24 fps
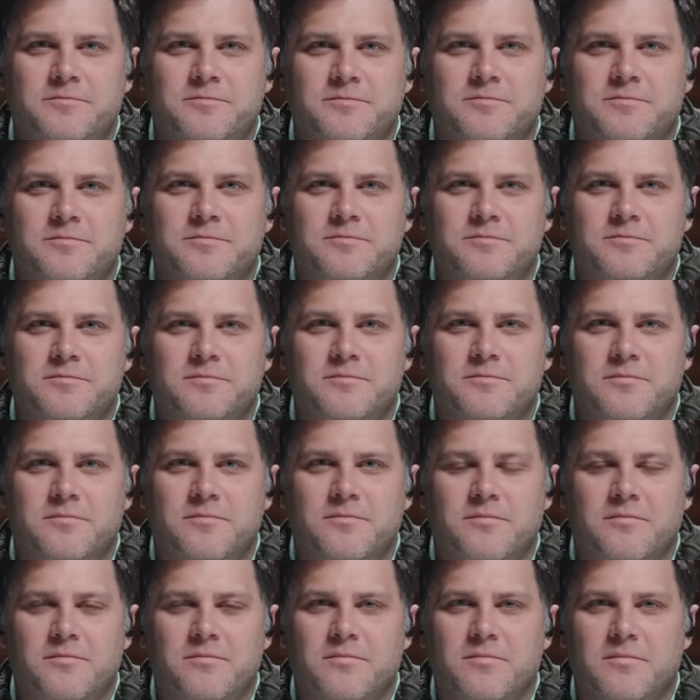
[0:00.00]

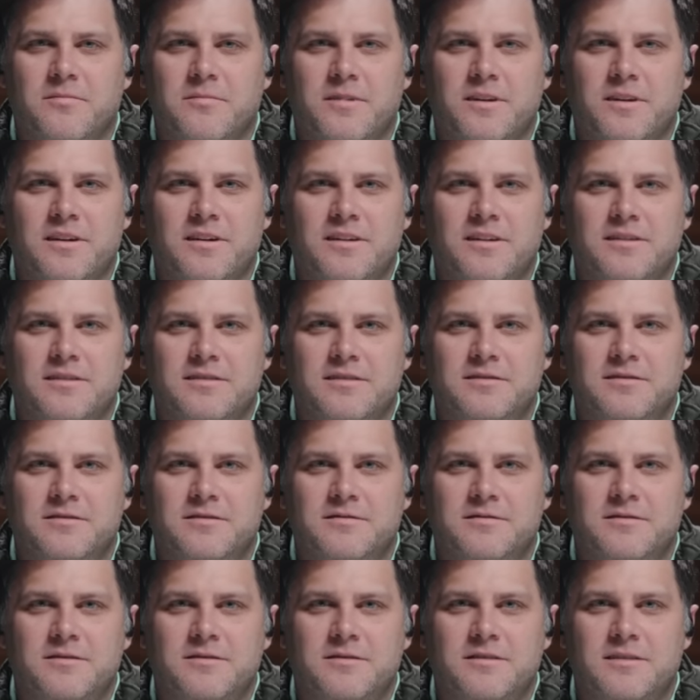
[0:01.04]

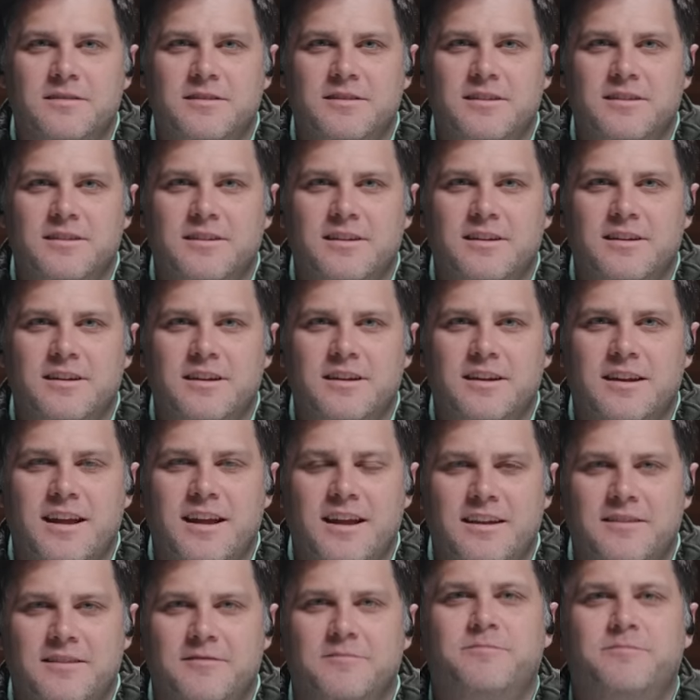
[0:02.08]

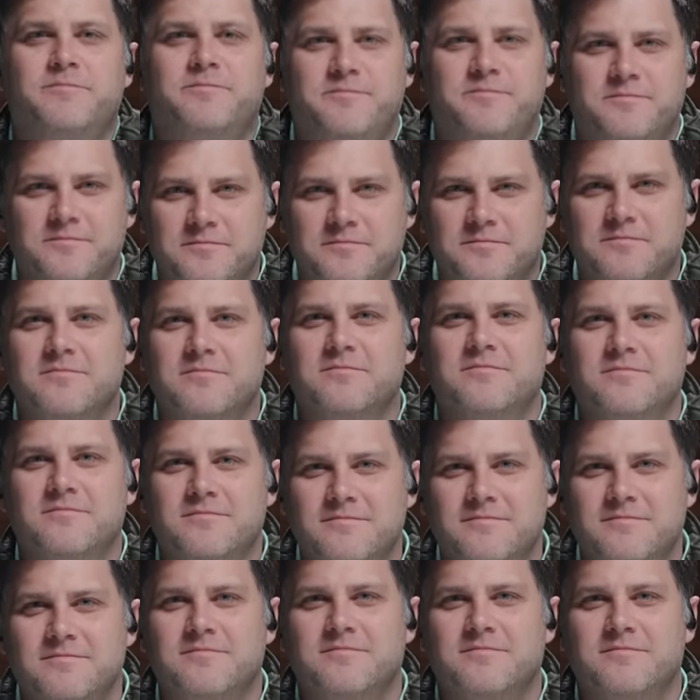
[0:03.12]

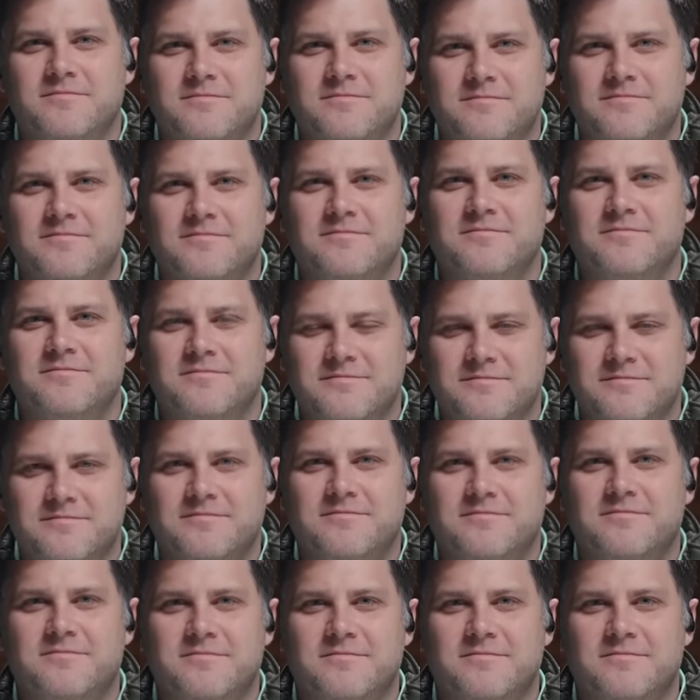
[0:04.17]
The person shown says nothing.